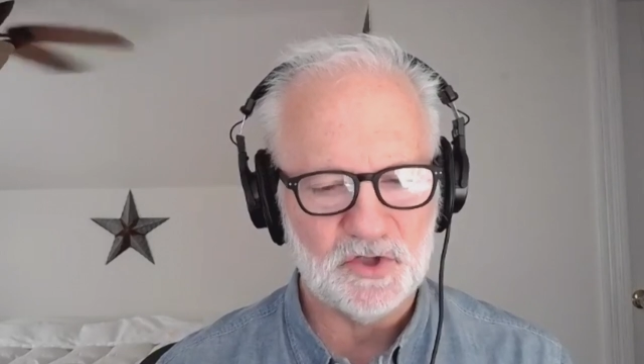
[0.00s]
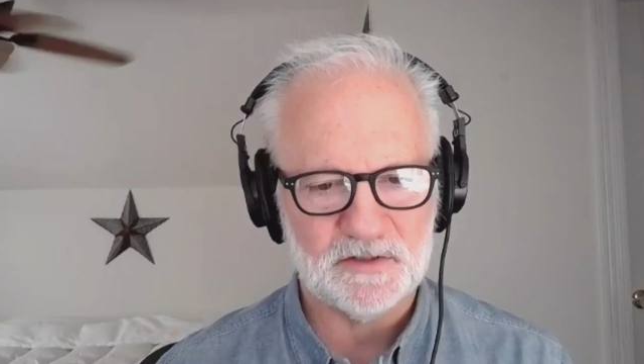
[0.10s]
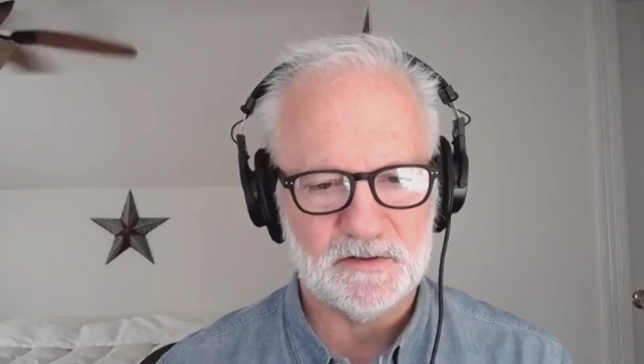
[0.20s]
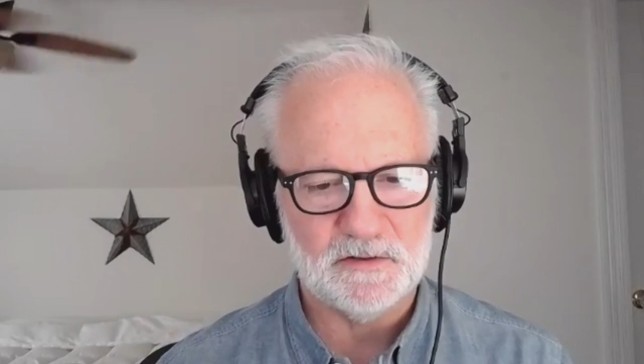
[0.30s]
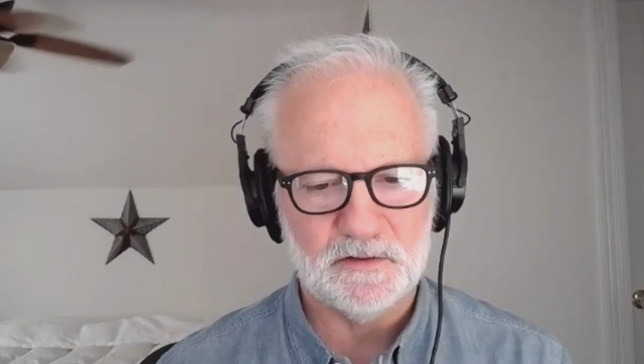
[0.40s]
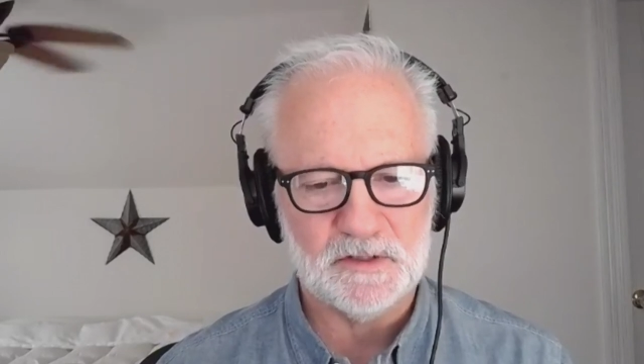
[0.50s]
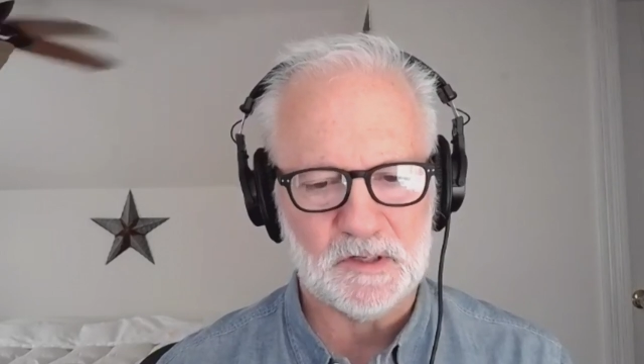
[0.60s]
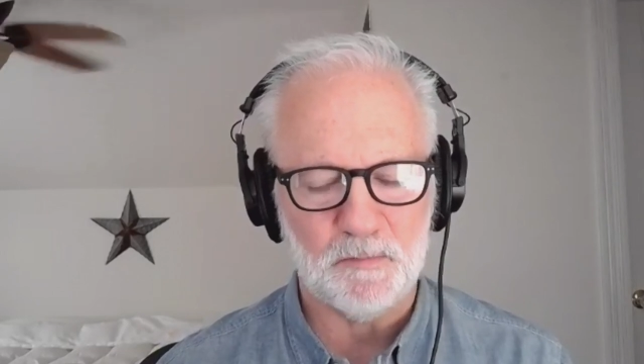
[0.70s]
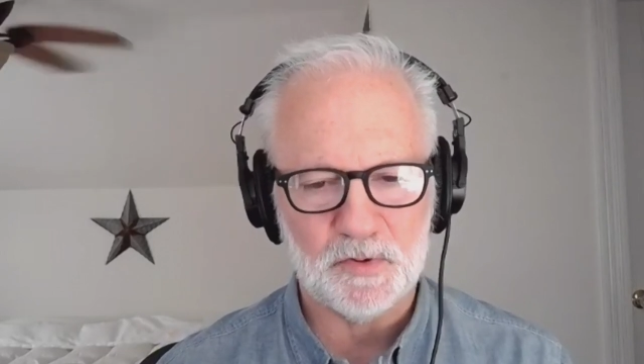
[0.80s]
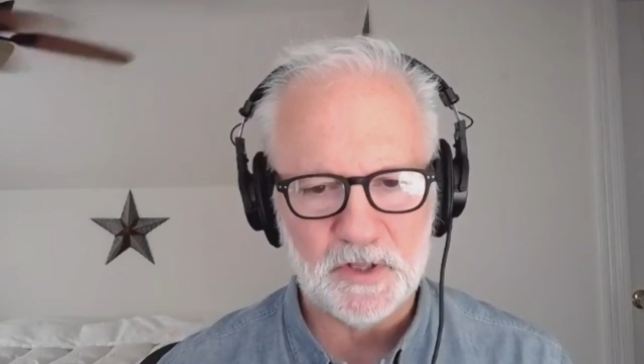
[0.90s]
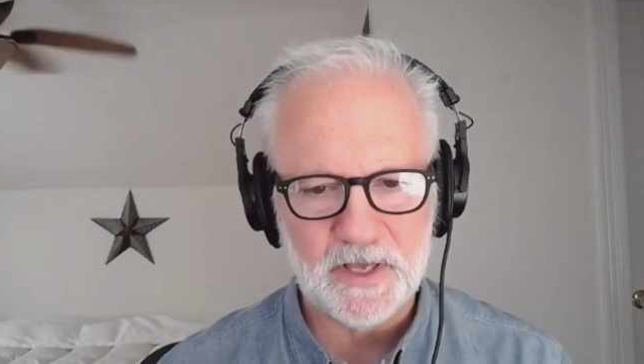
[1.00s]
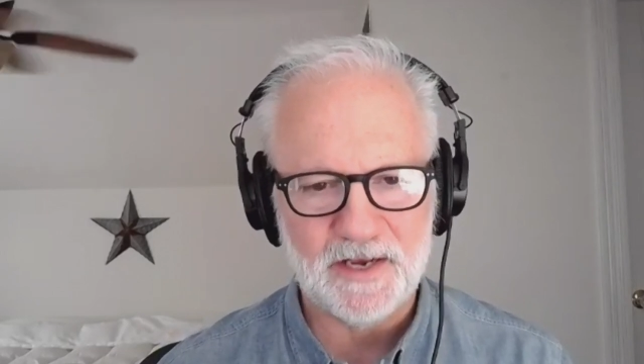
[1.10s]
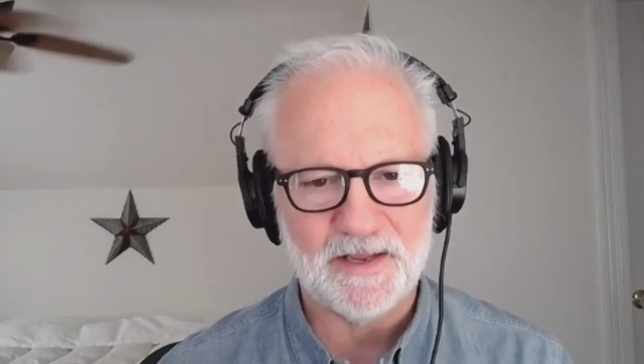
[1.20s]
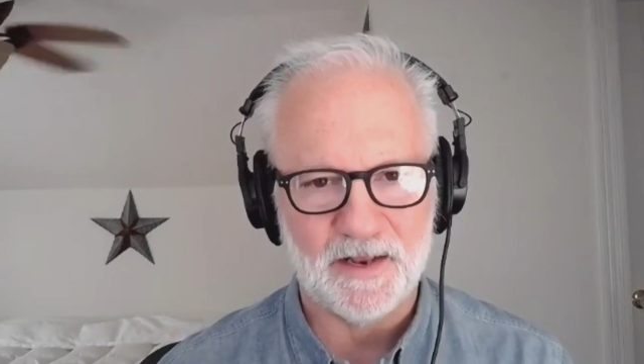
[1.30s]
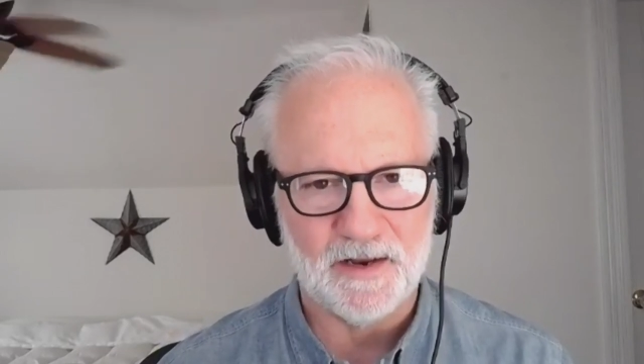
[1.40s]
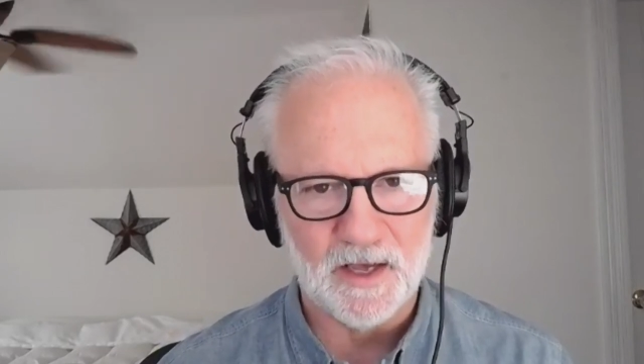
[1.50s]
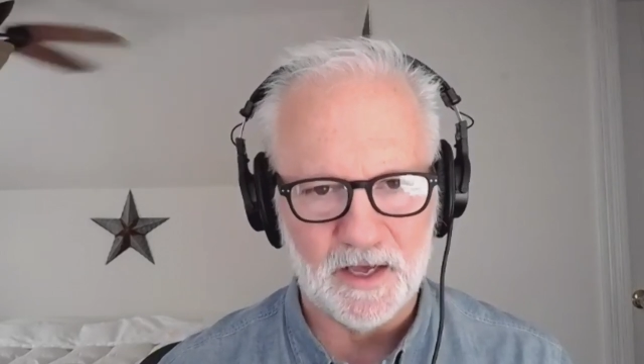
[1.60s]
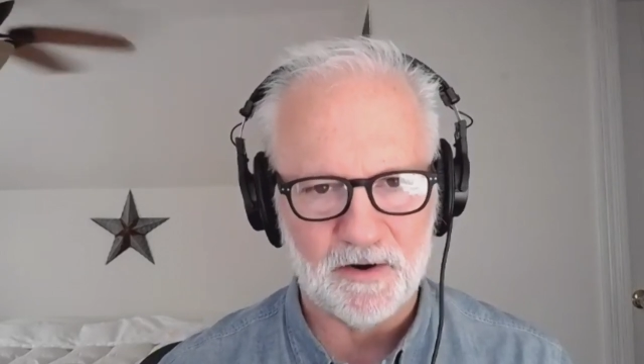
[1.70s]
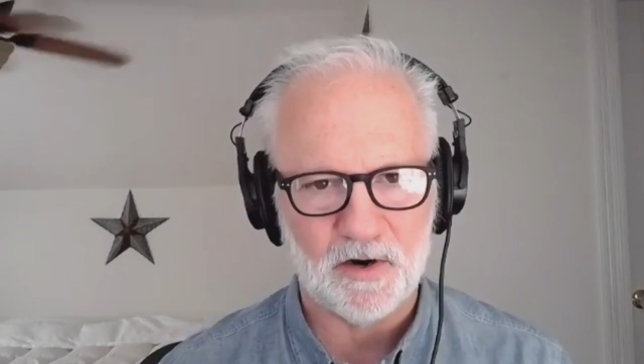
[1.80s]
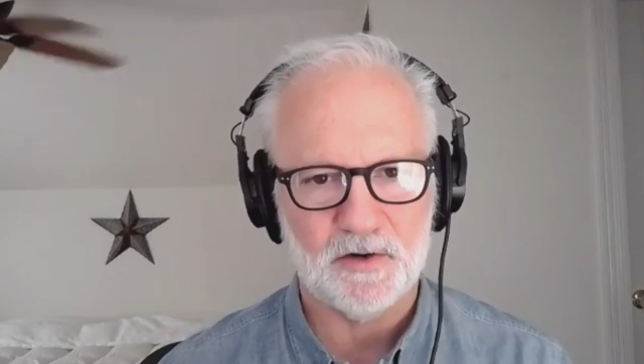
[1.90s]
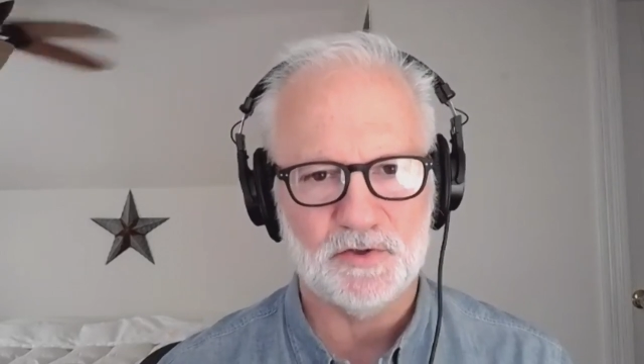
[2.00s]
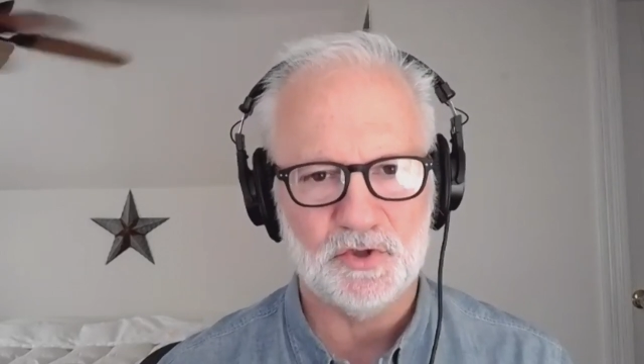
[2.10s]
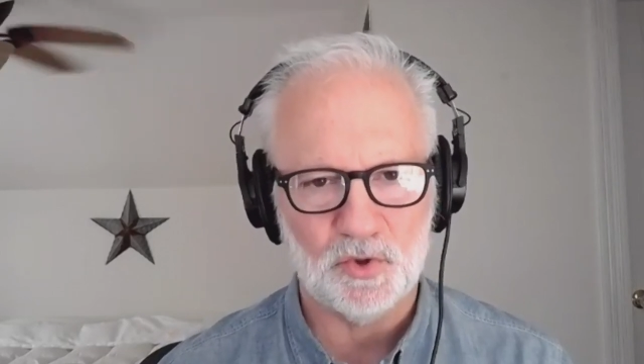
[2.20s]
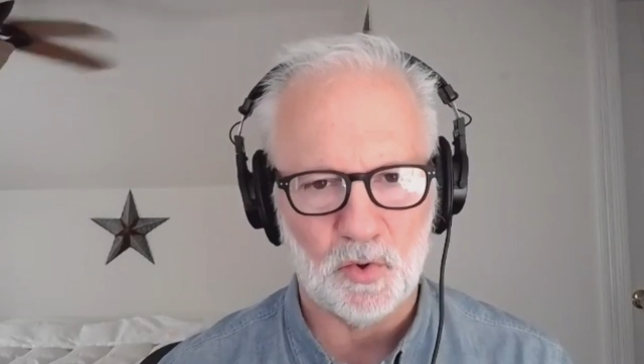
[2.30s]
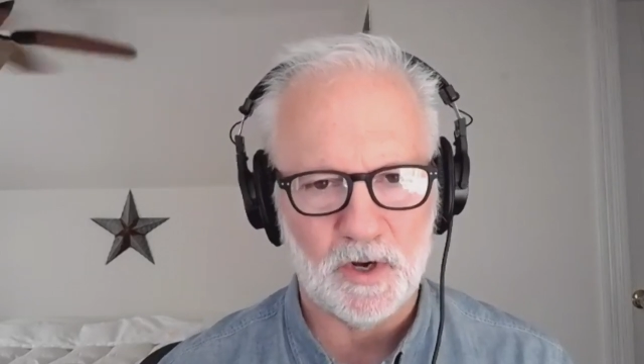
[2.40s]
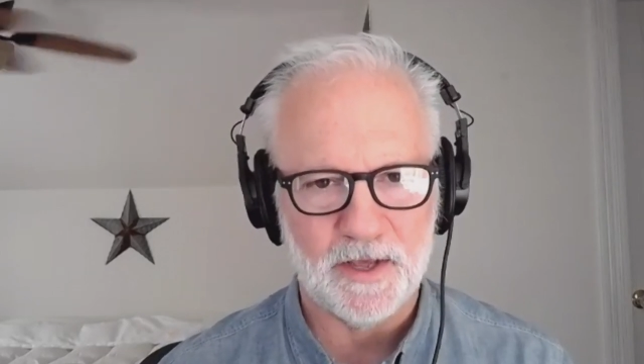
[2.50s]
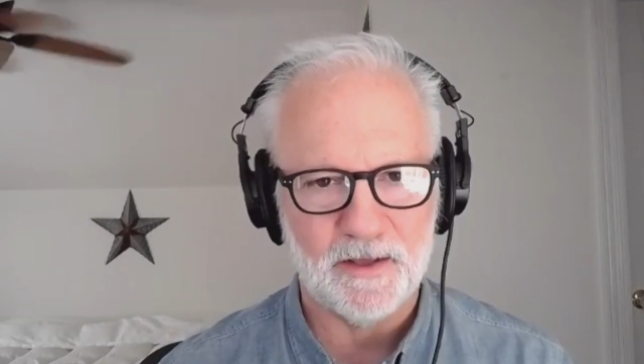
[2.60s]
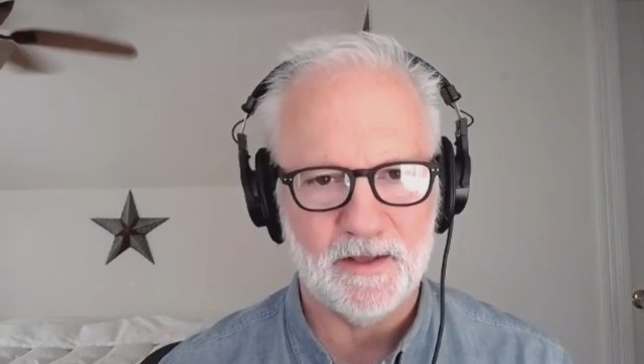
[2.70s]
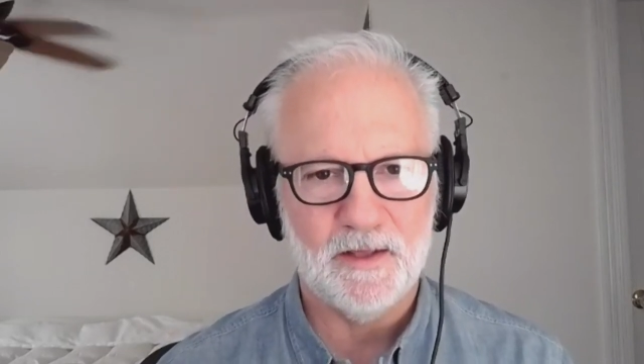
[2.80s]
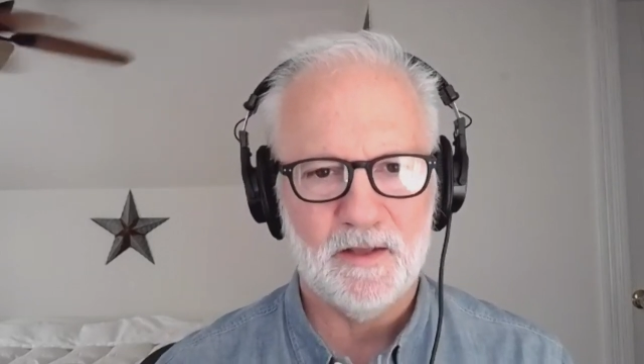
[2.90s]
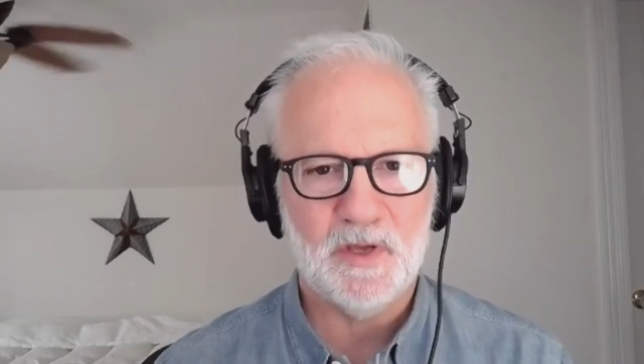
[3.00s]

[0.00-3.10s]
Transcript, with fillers: just complete and utter joy,